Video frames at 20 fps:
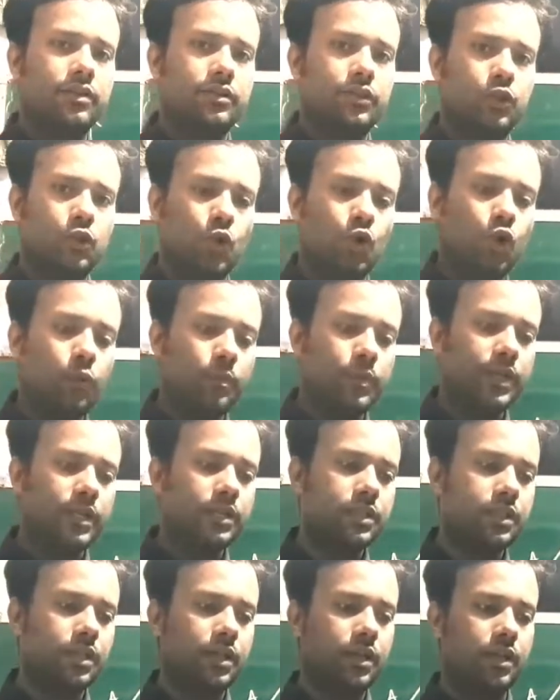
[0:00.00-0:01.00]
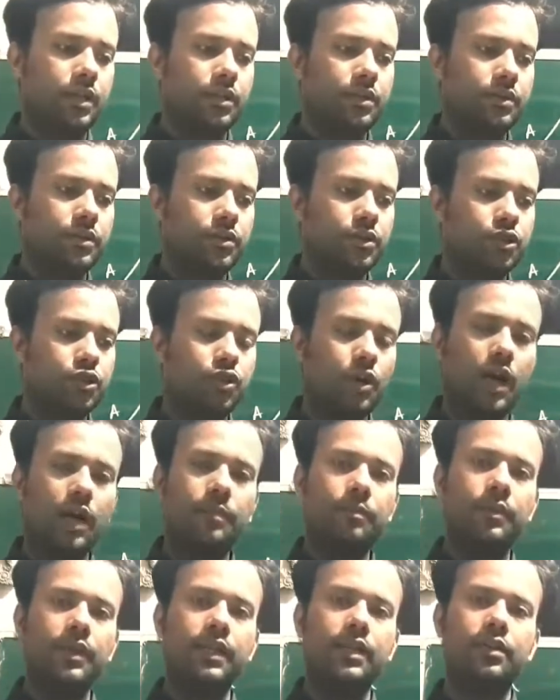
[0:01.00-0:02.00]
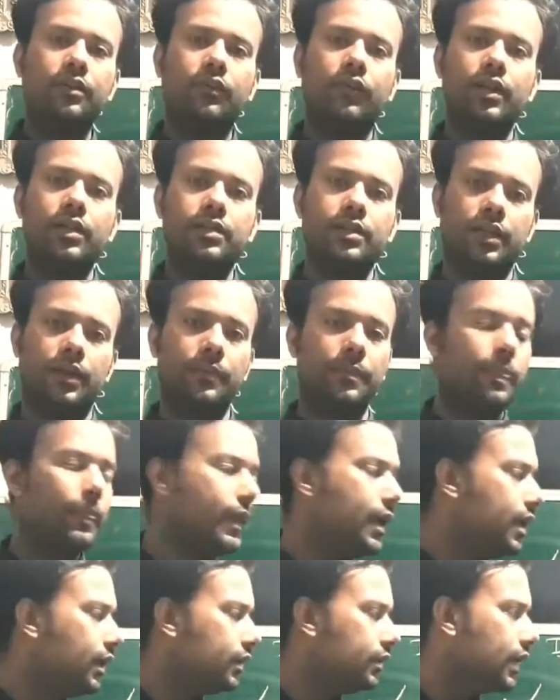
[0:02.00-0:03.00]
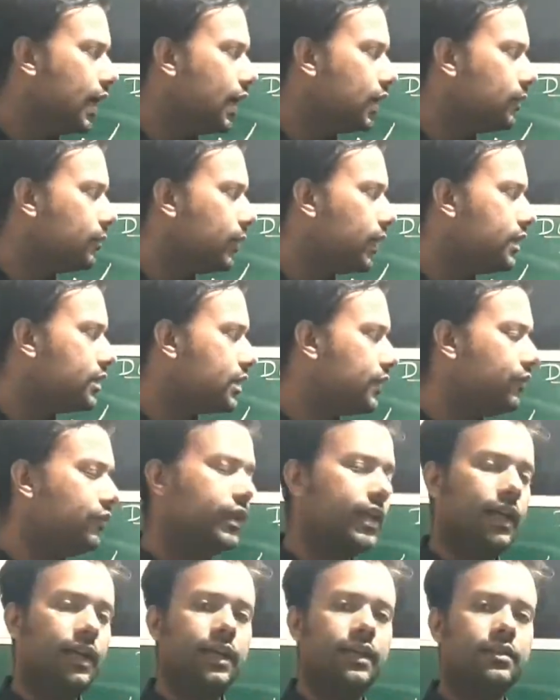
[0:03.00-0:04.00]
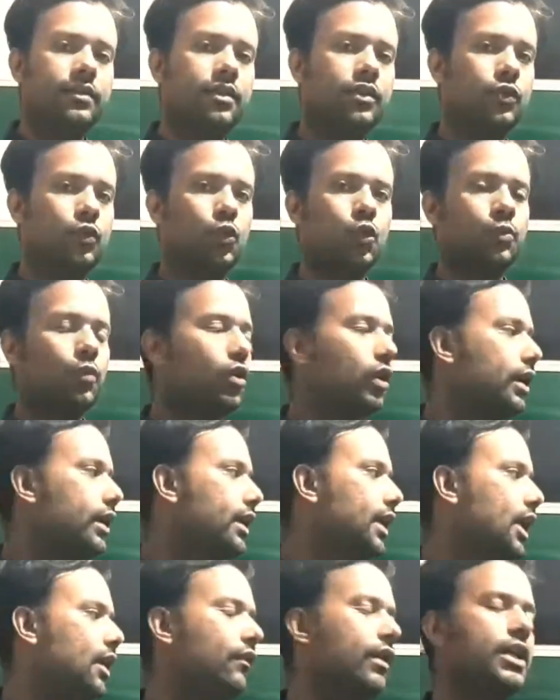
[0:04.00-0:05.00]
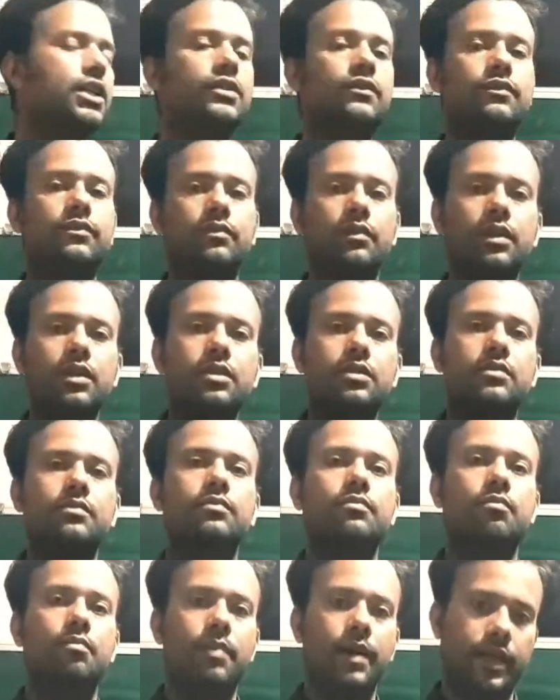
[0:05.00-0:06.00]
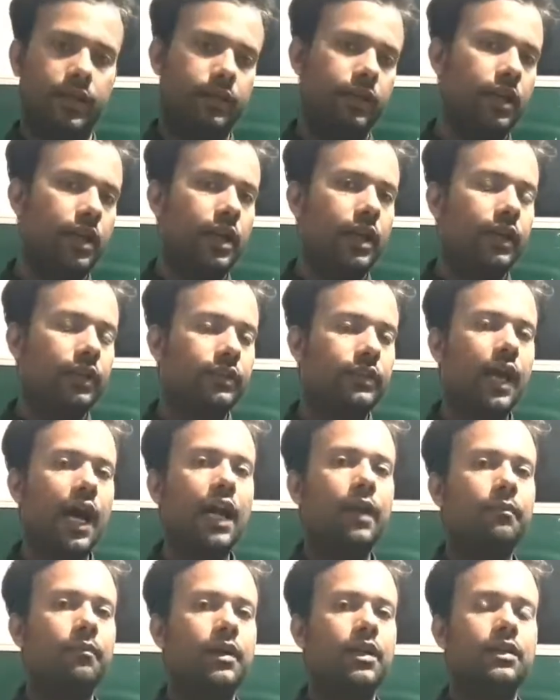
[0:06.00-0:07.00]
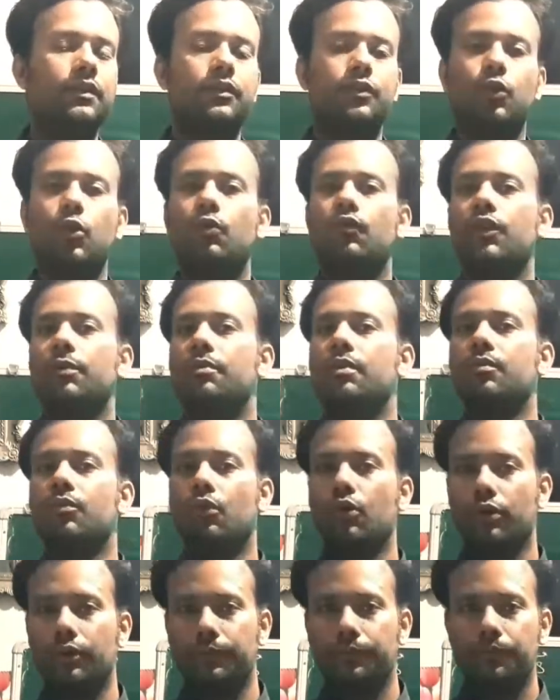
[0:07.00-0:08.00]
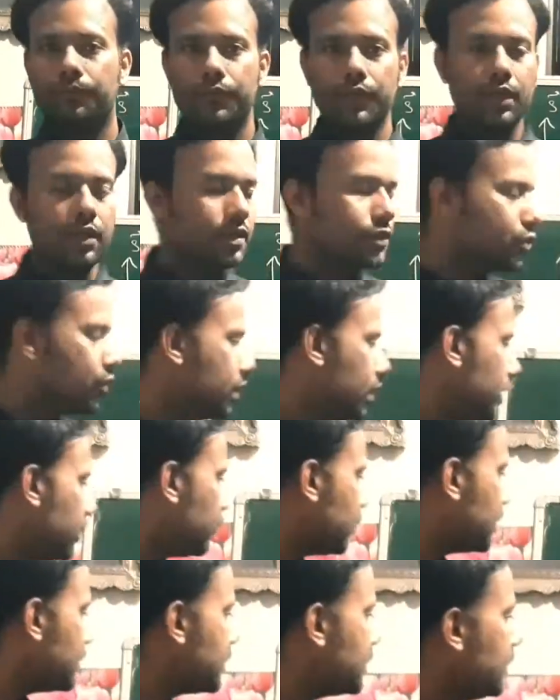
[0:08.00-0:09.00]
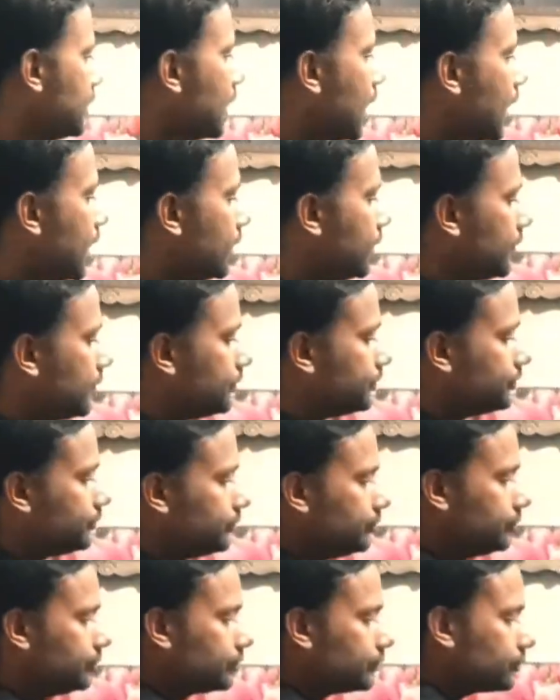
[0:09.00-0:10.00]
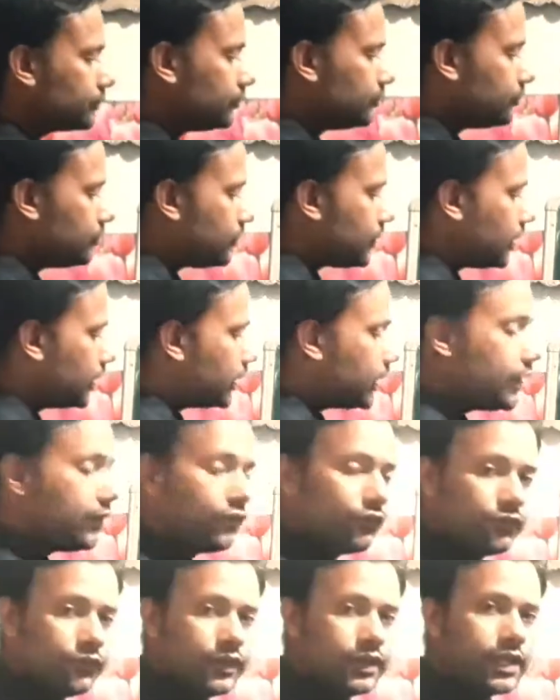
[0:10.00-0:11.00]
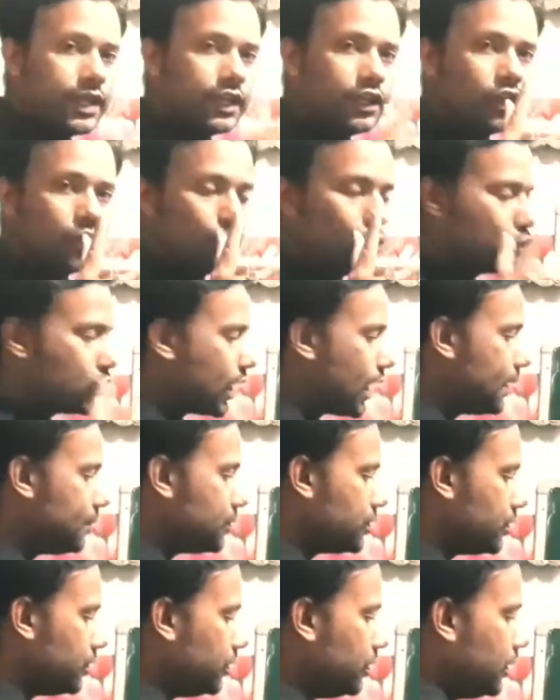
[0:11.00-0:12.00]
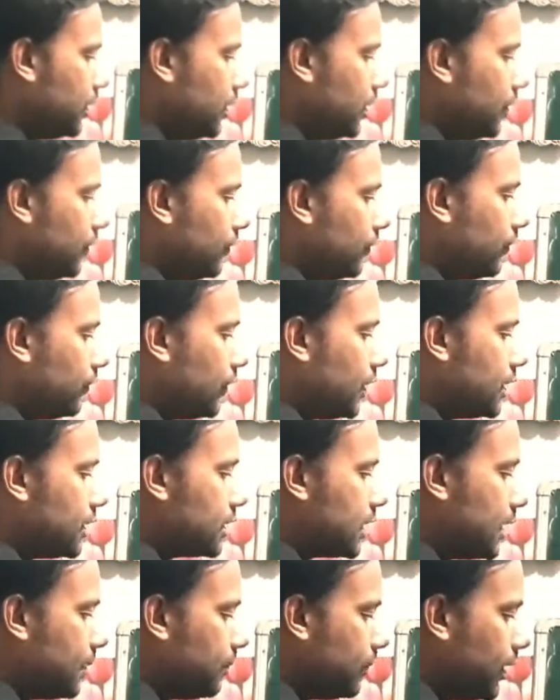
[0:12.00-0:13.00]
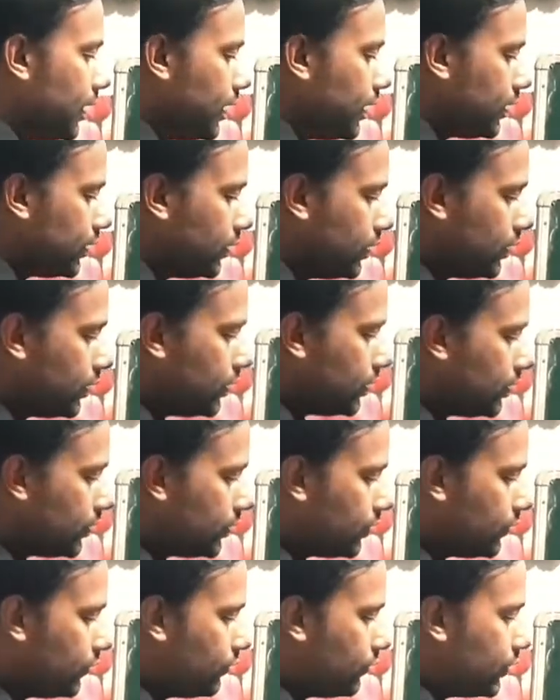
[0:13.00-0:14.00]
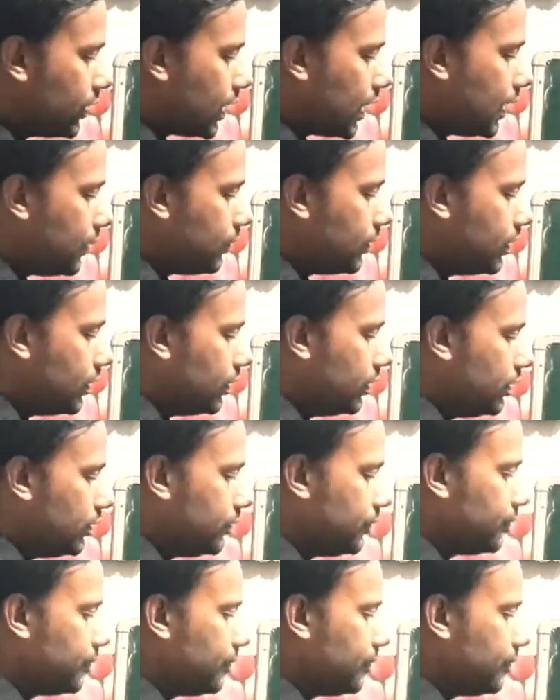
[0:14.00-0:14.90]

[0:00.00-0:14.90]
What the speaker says: slope is sharply increasing, that means if del x is too small and del y is big, that means slope will be more. So here you can see that if we take two times, first time take the time here